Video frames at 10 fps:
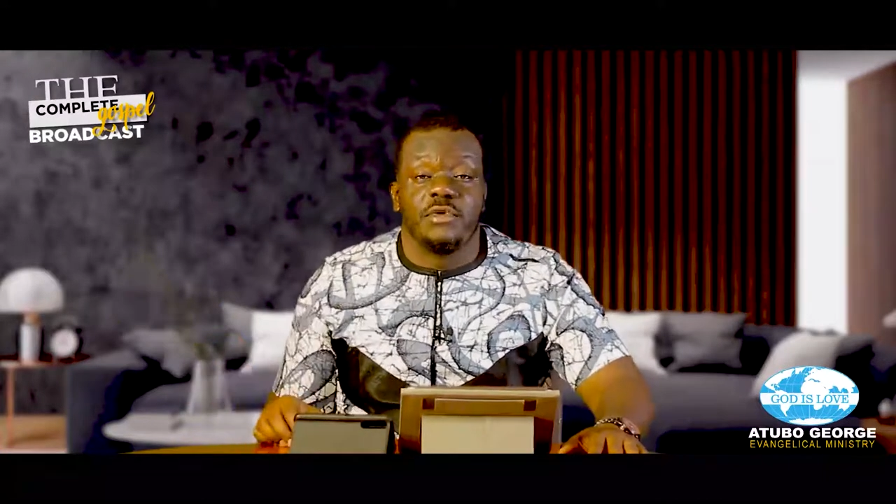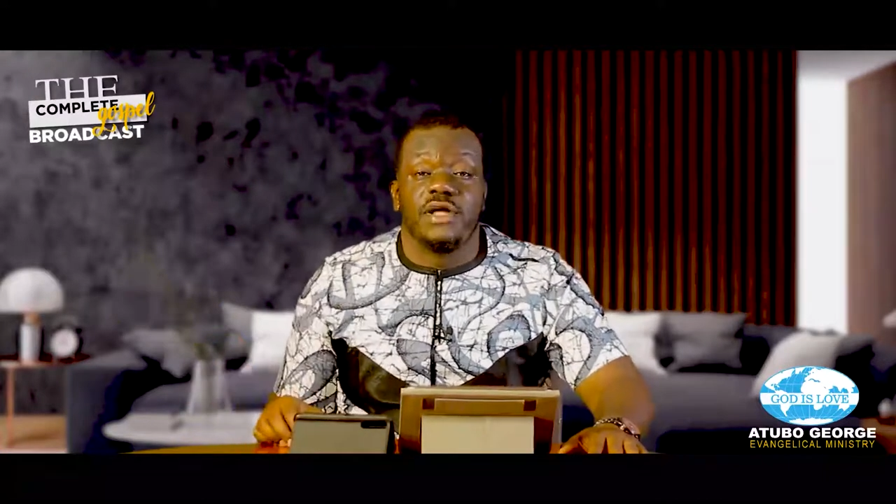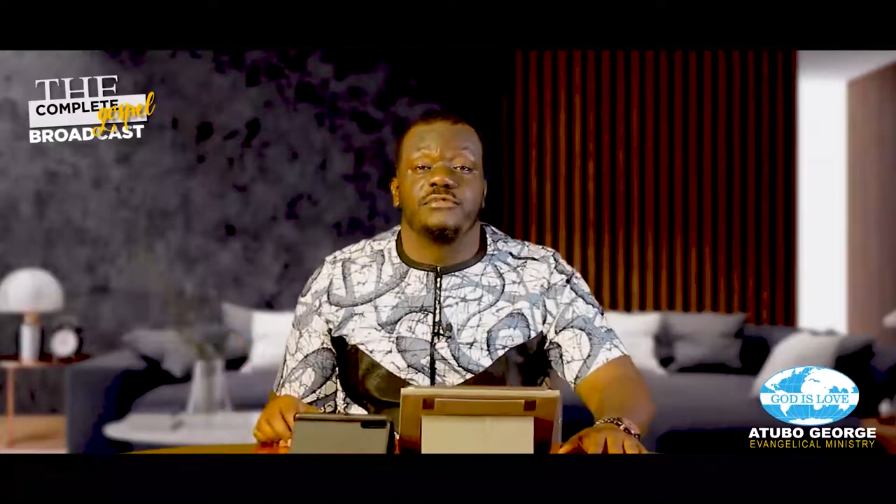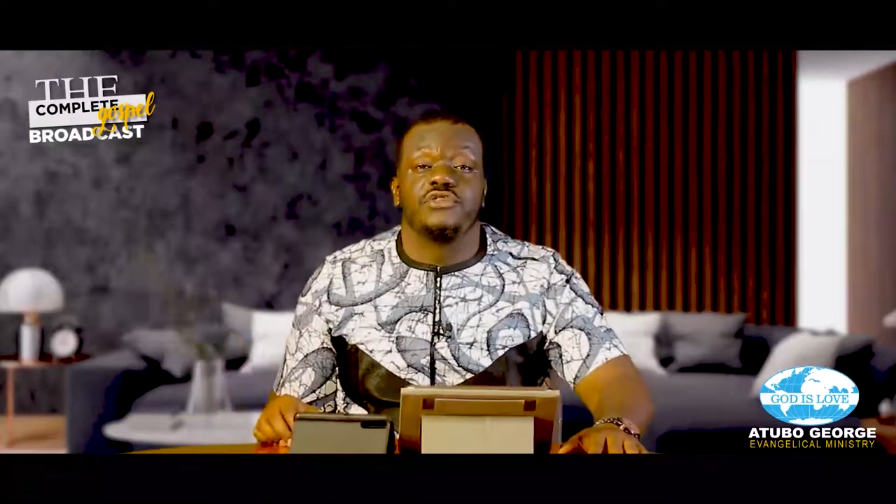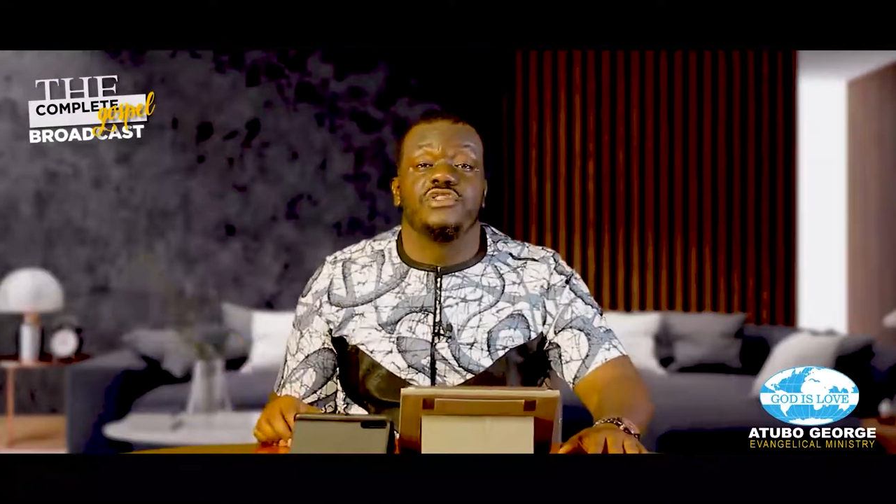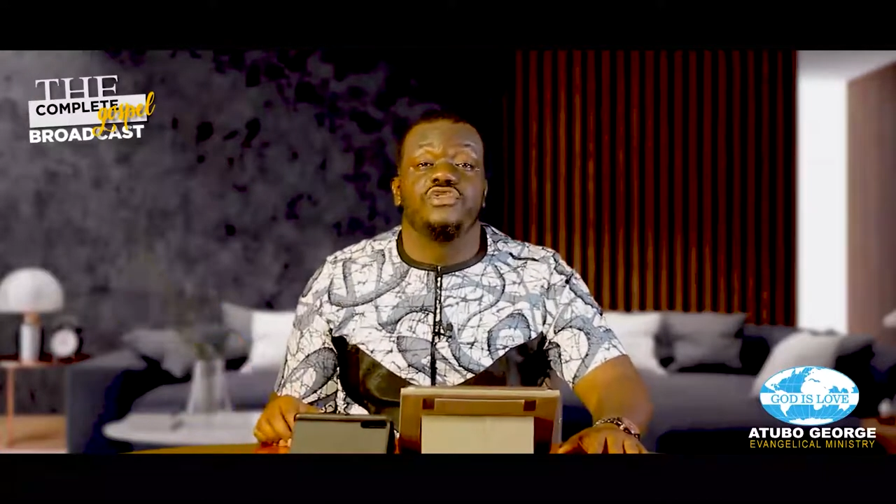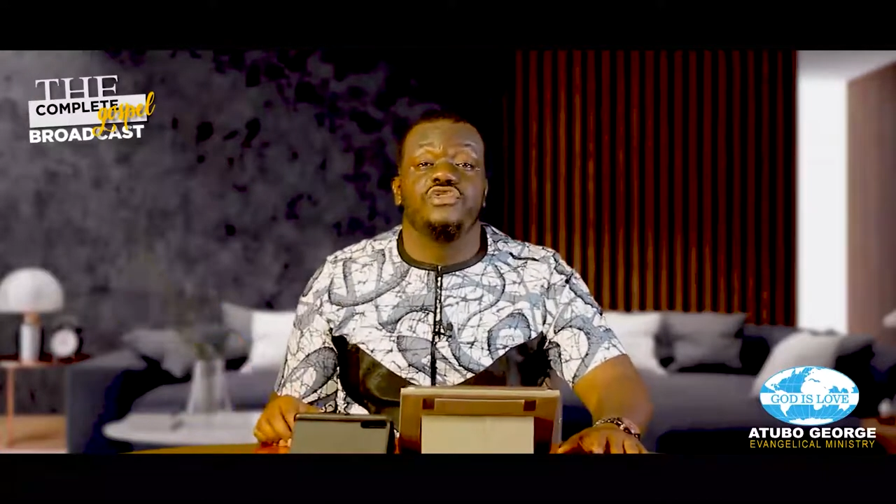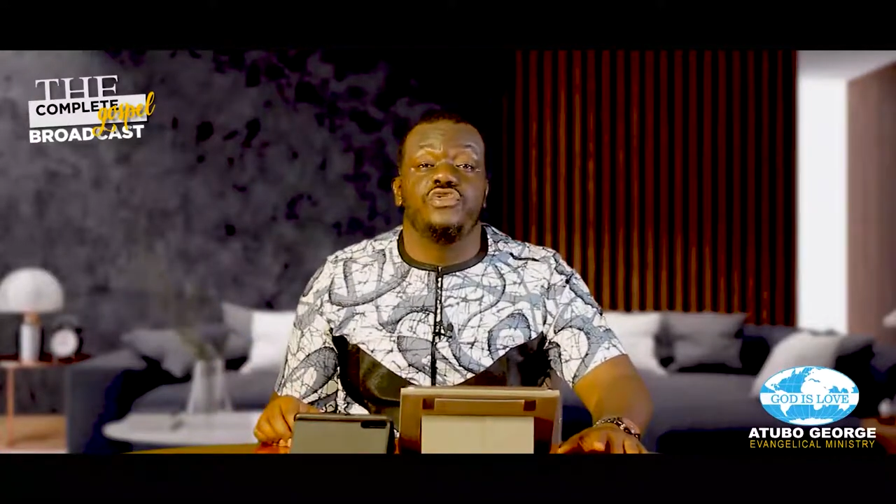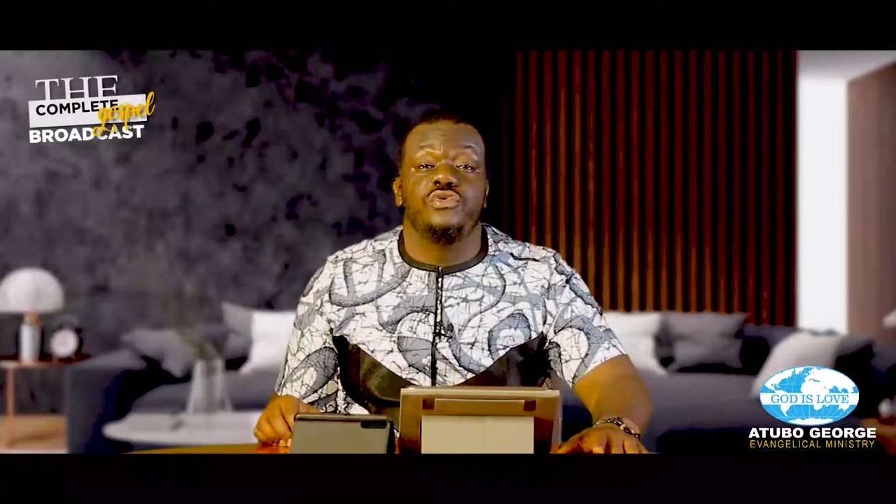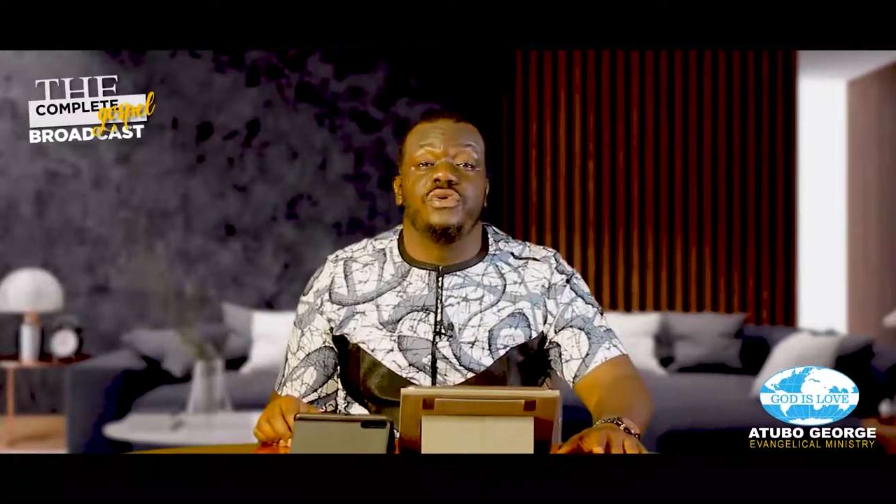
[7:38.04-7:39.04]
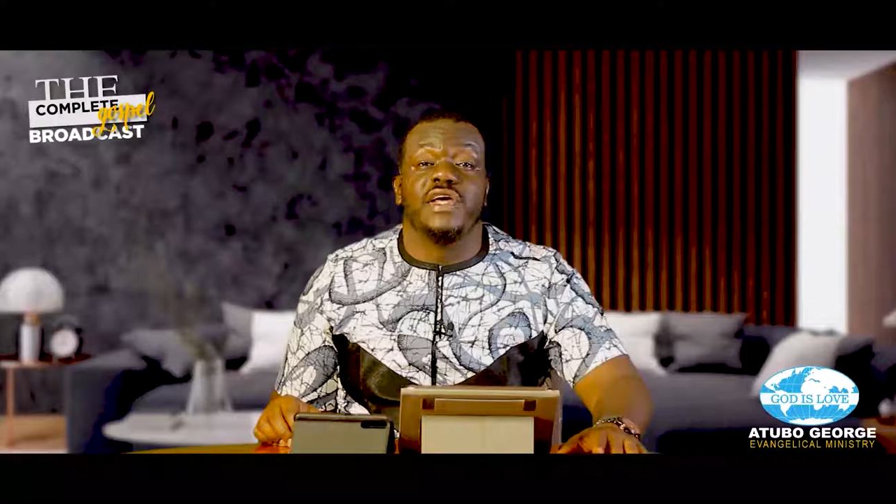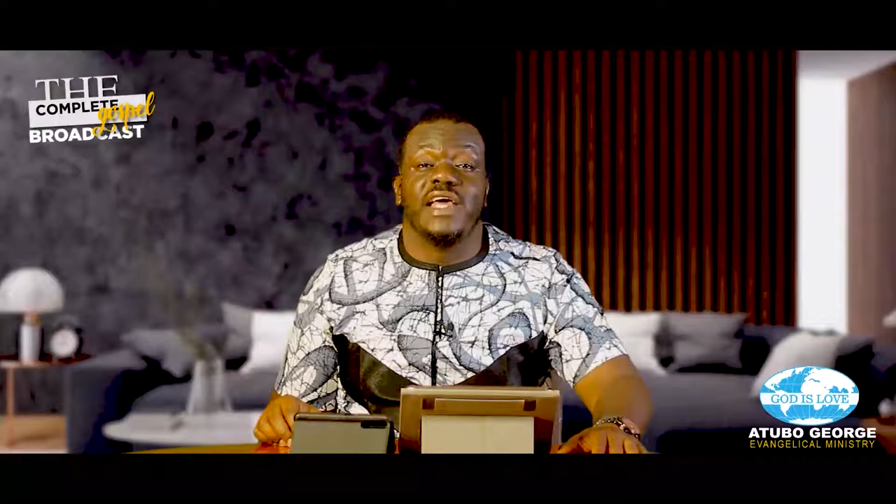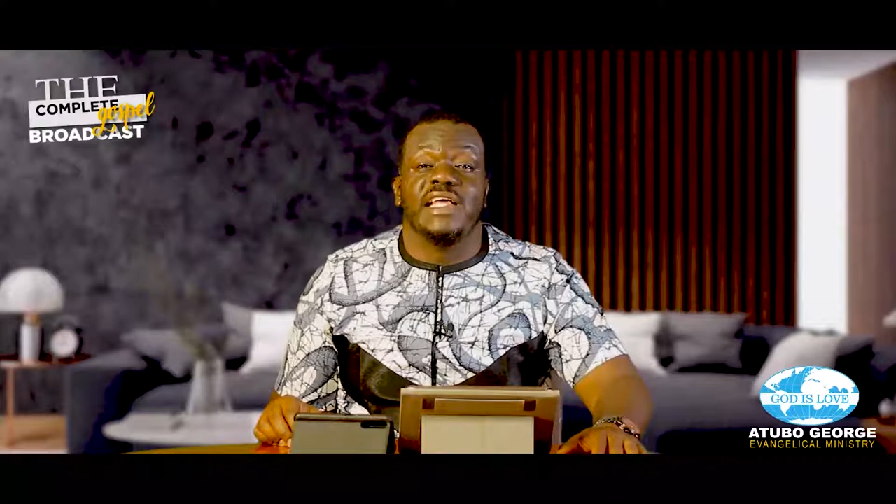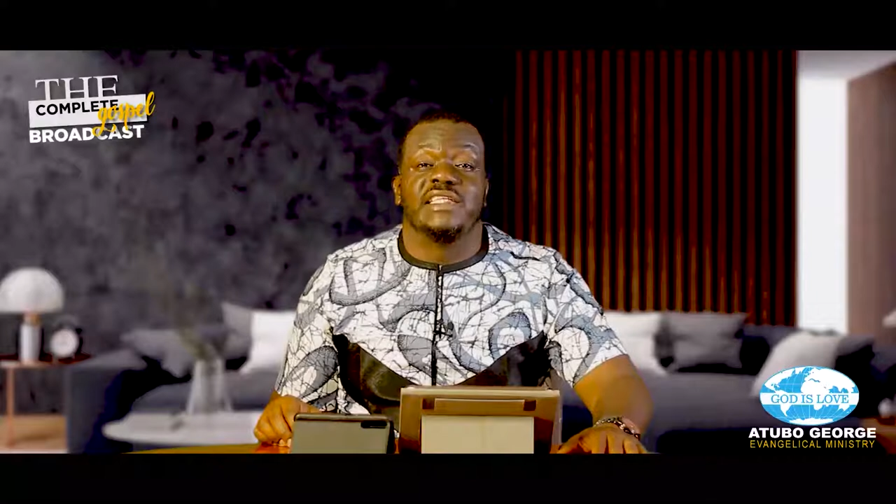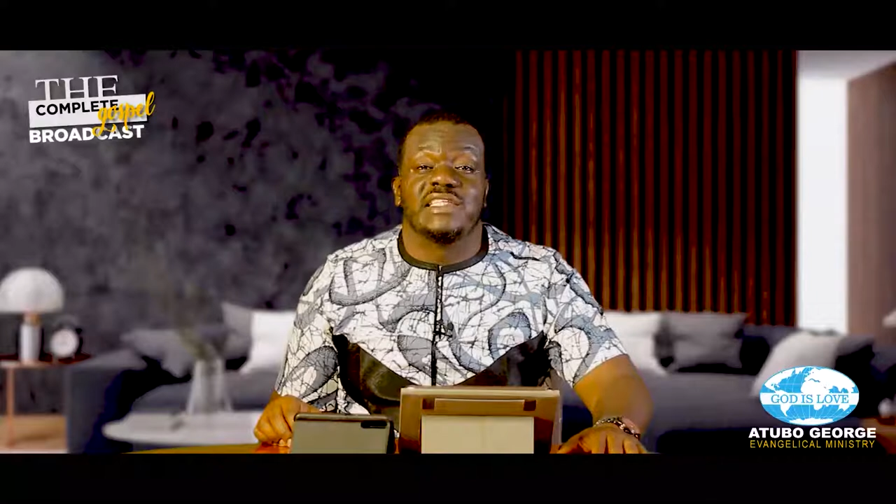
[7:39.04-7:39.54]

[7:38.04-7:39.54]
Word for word: But I'm talking to you, a